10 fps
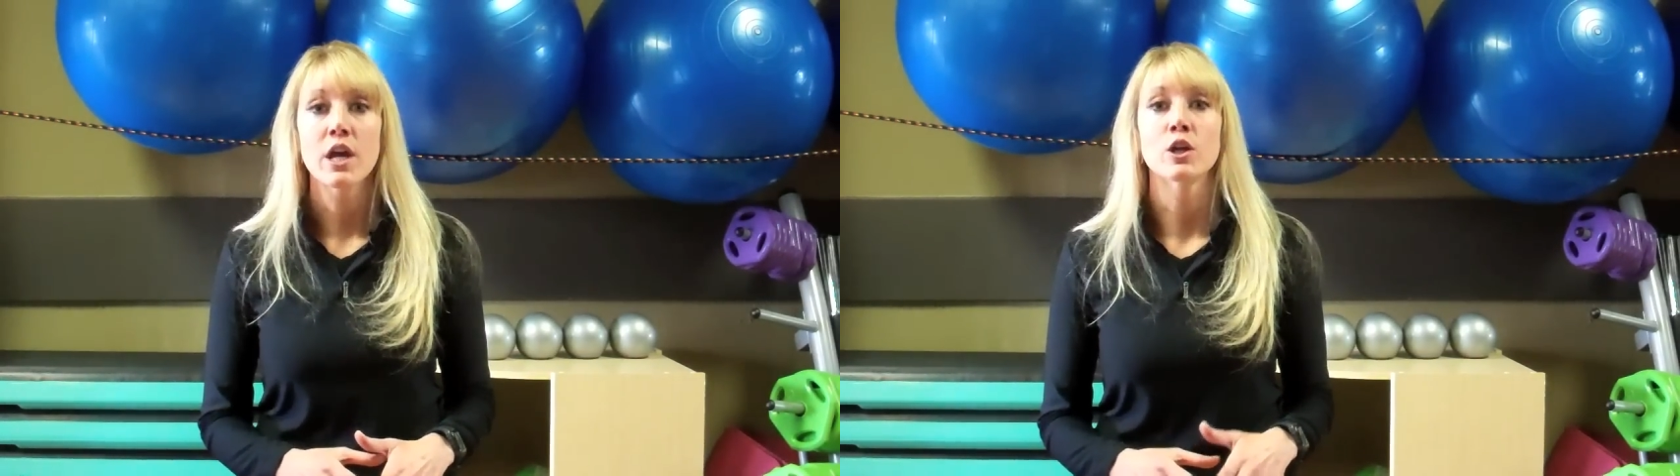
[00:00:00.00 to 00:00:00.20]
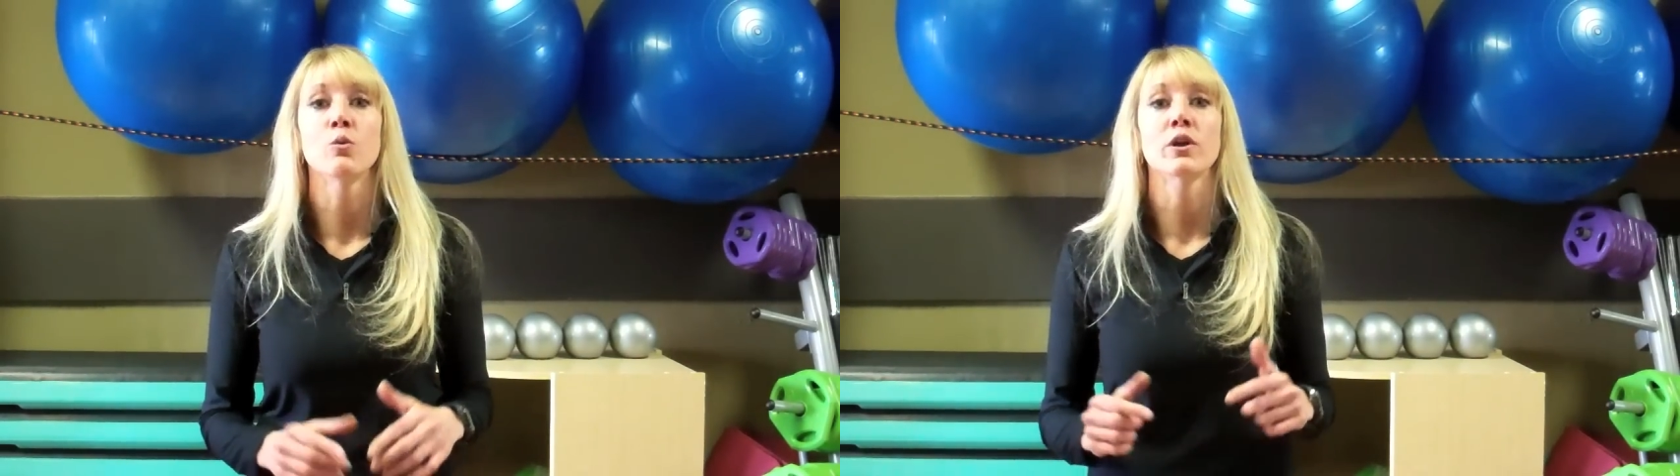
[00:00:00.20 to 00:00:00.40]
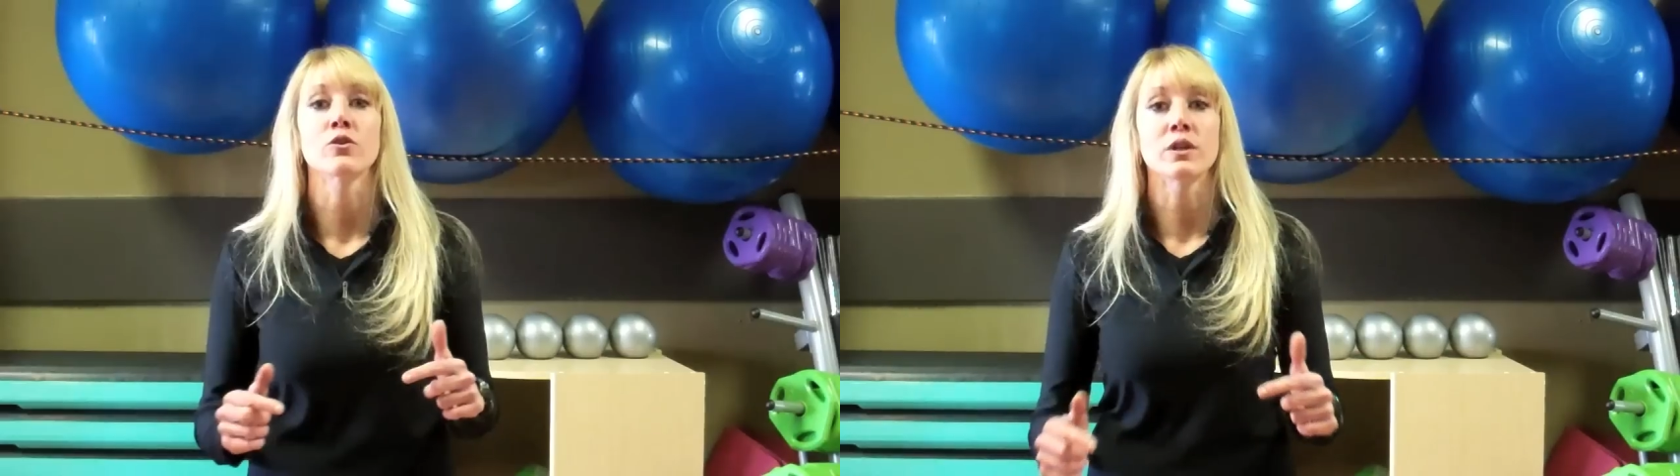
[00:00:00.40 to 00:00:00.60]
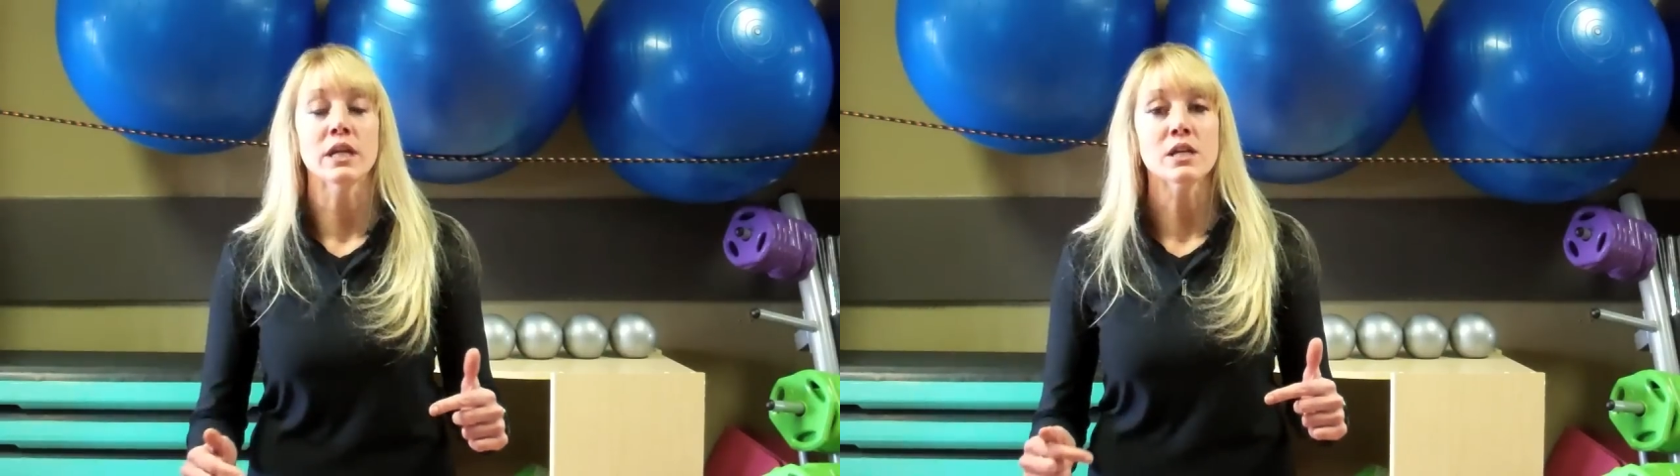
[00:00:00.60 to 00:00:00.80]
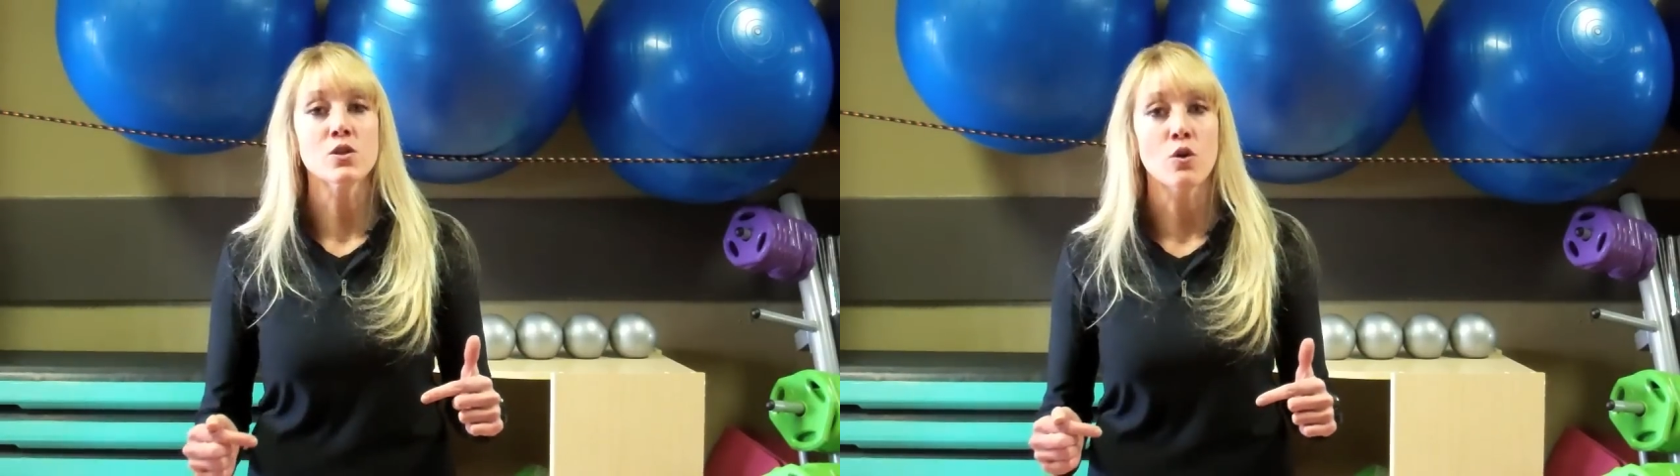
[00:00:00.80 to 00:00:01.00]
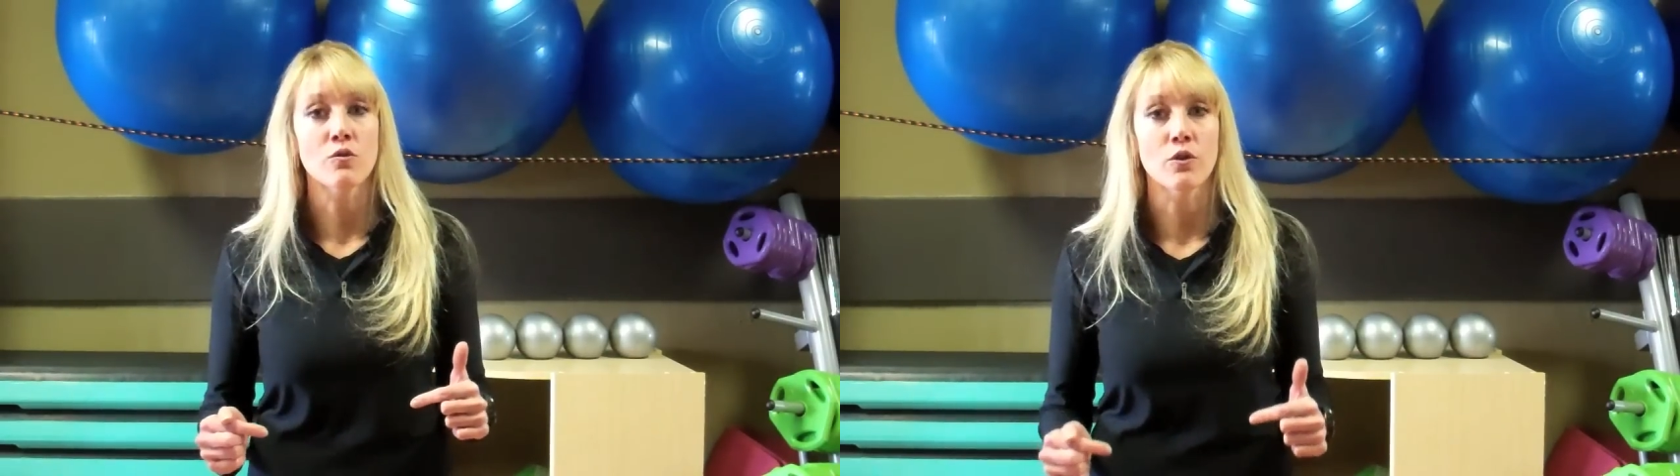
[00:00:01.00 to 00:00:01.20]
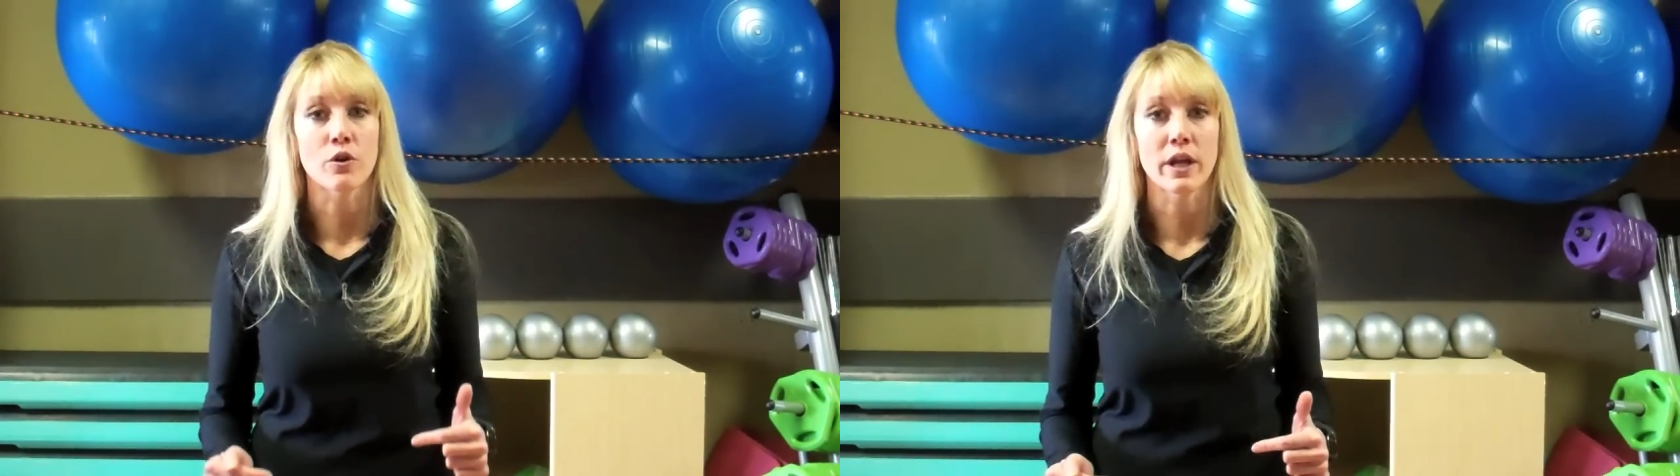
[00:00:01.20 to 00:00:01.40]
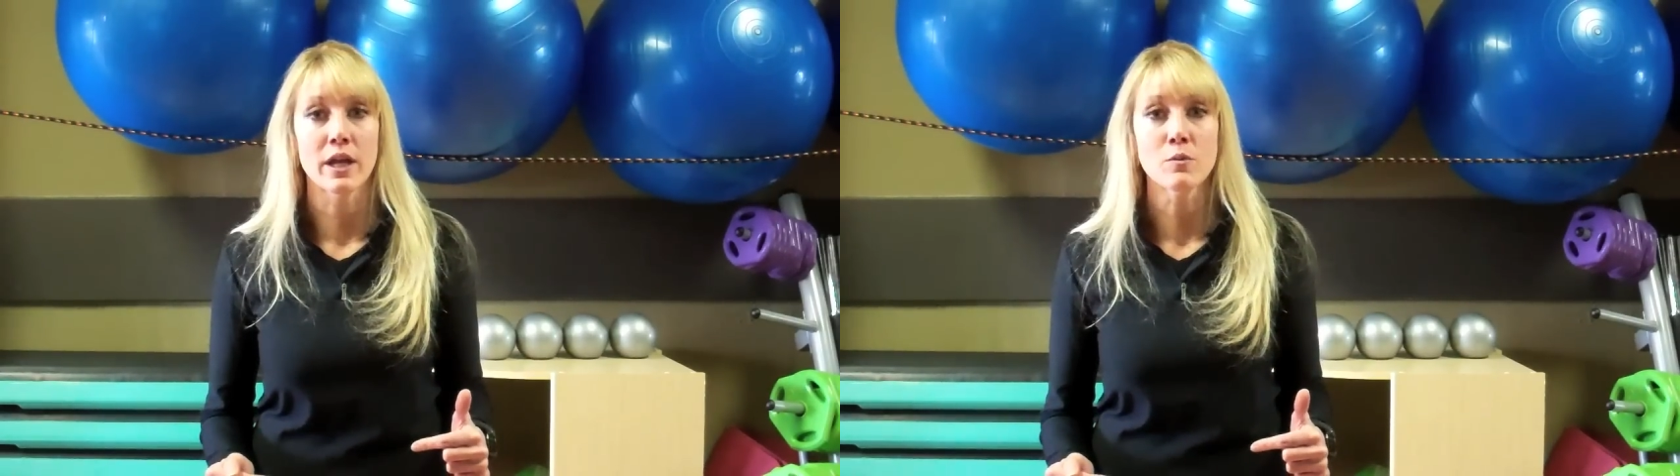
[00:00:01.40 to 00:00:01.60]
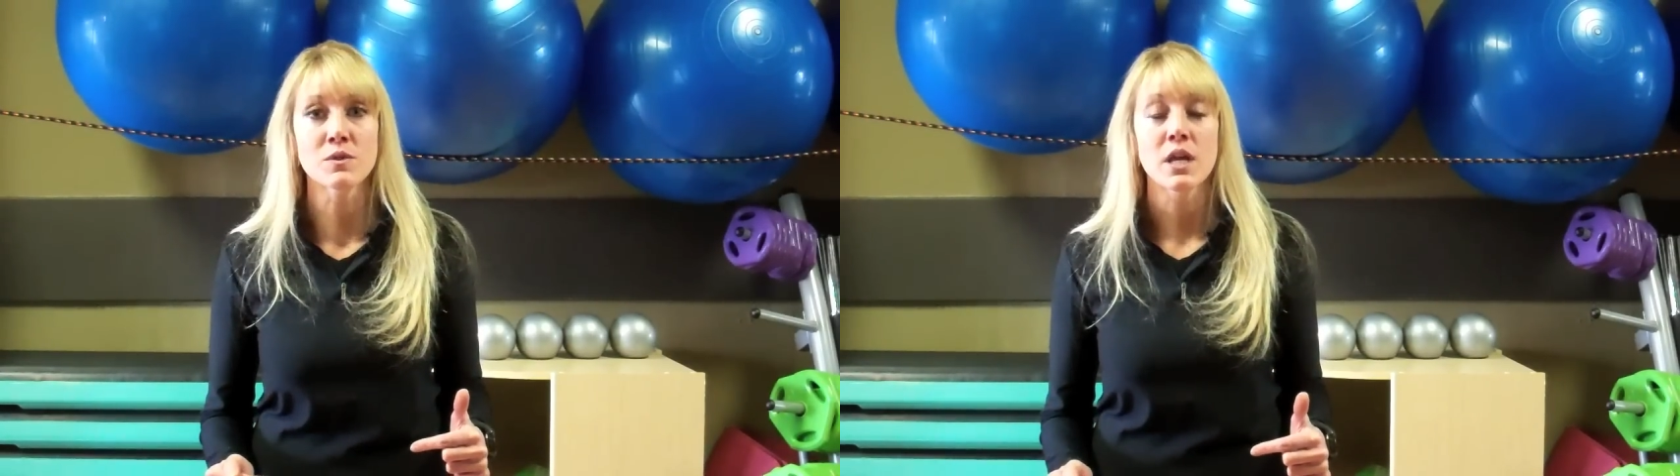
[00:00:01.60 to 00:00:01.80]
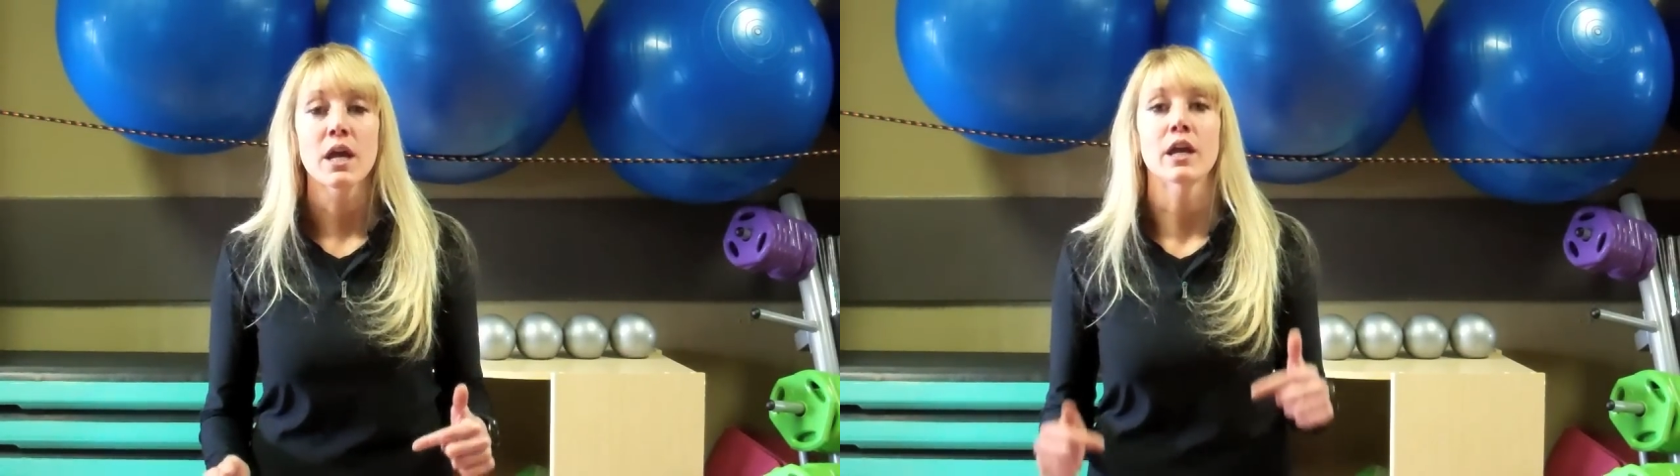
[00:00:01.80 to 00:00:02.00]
you want your knees over your hips,